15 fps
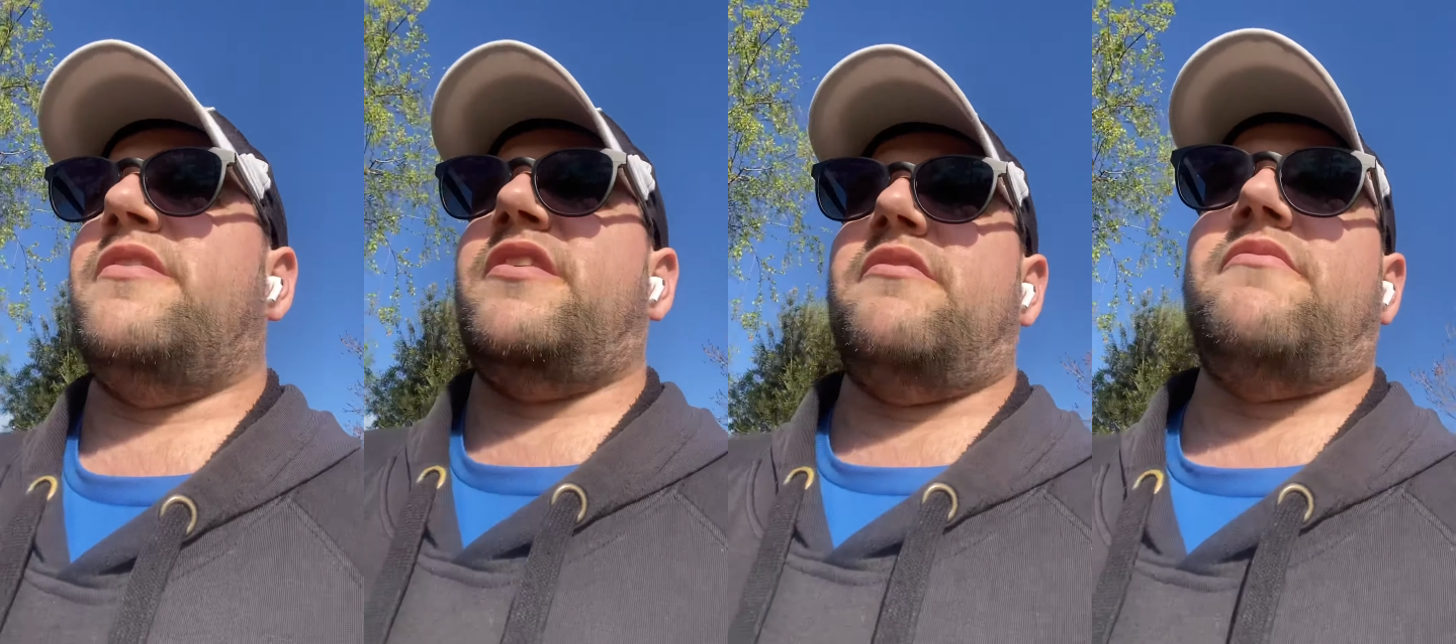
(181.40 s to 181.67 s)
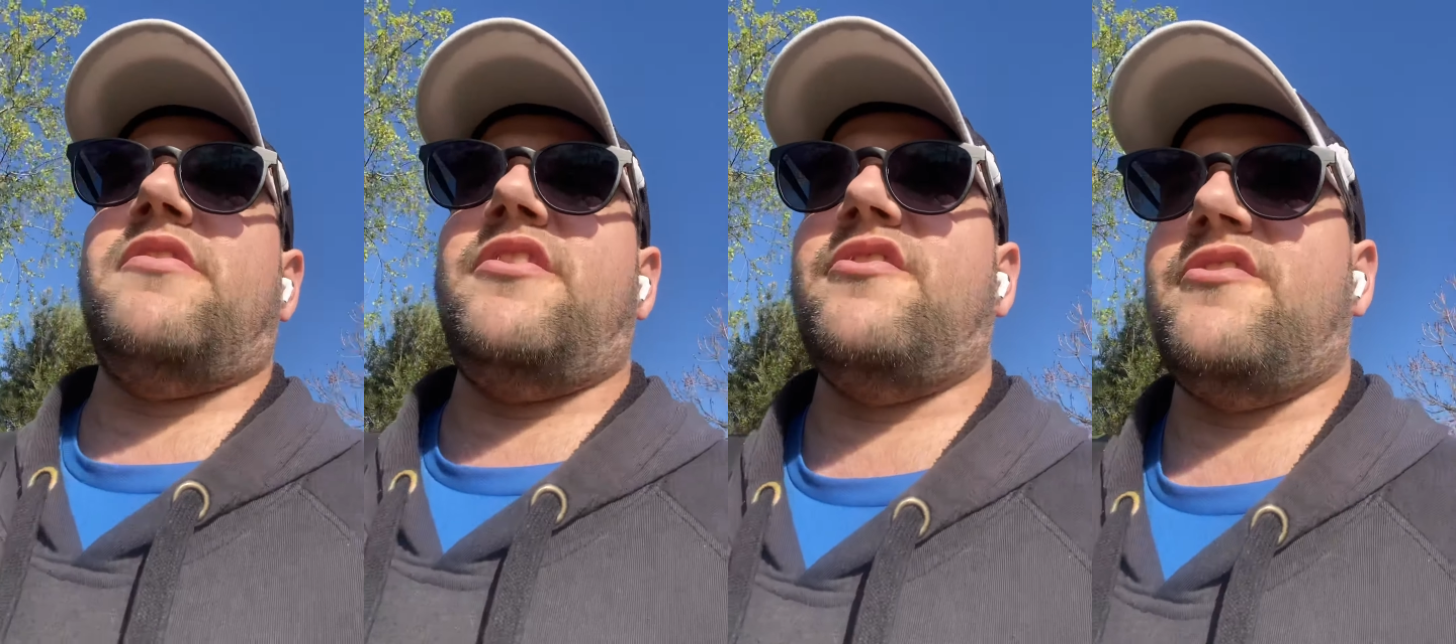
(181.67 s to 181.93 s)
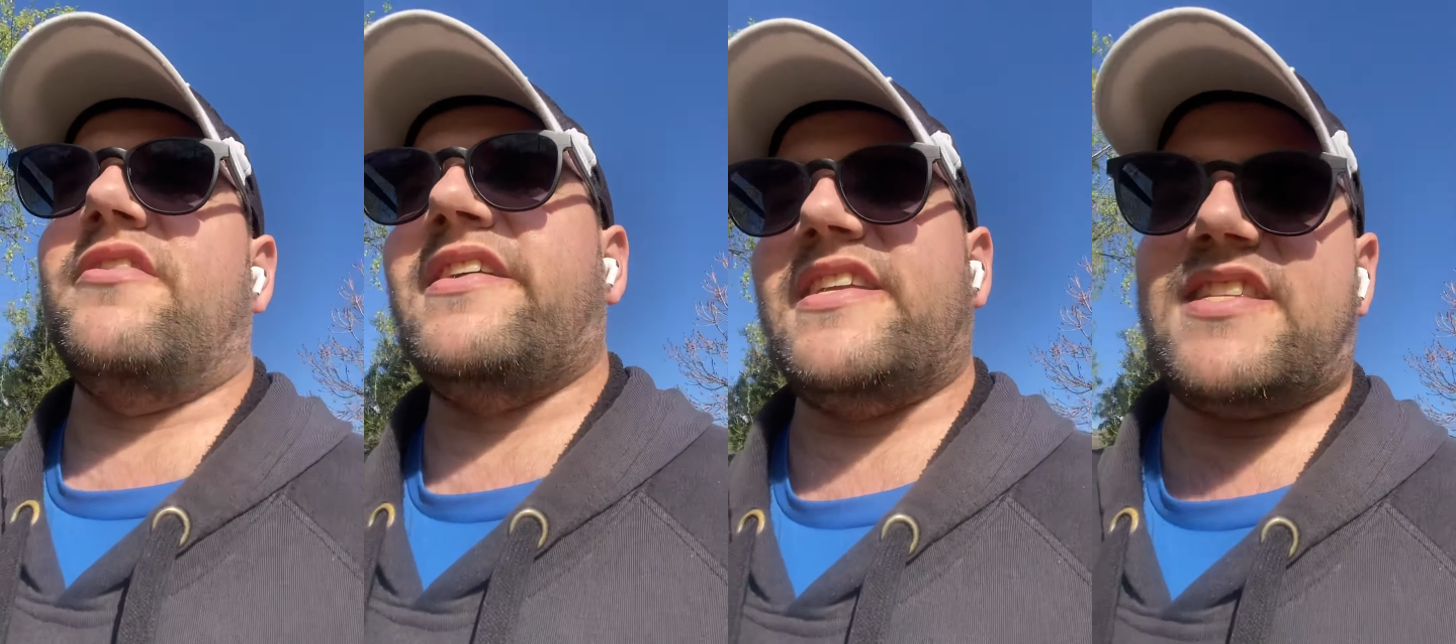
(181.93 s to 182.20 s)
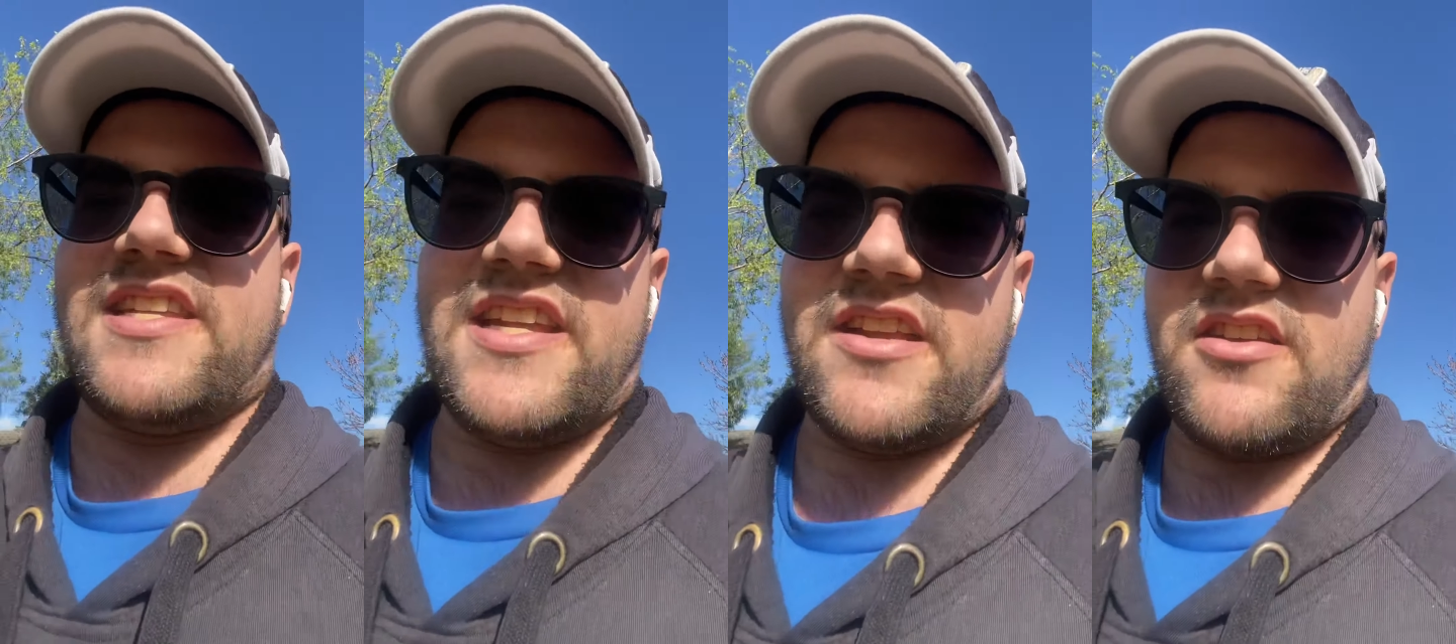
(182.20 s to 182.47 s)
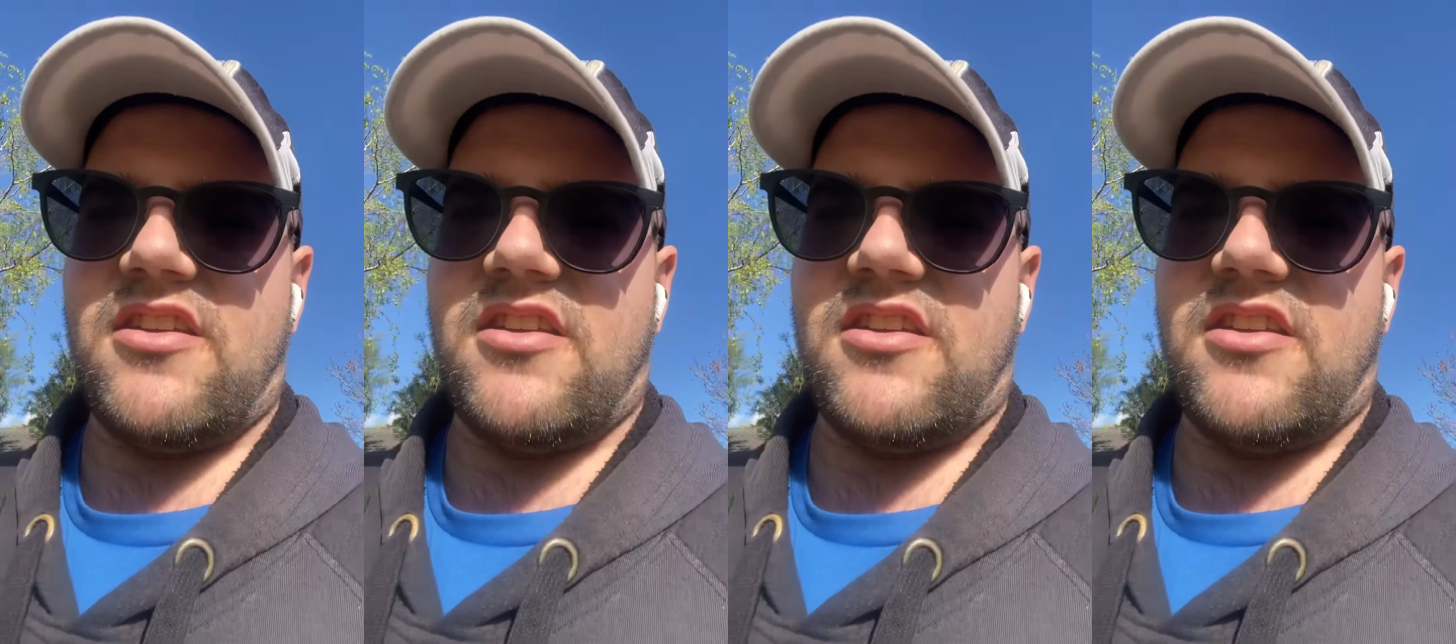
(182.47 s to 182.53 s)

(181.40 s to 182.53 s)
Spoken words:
know what you always think,